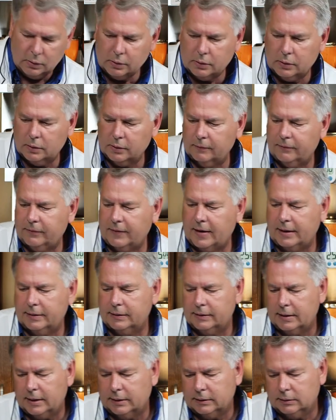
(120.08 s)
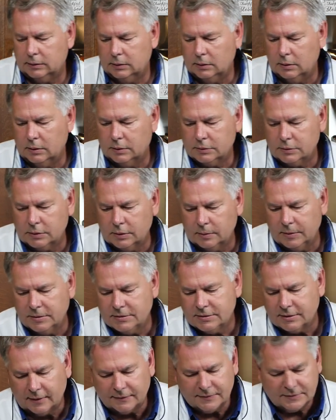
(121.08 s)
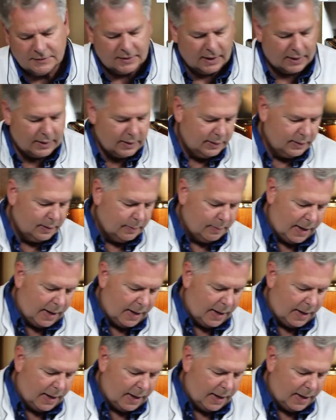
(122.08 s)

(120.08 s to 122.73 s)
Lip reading: you're going to find that there's going to be stuff stuck on the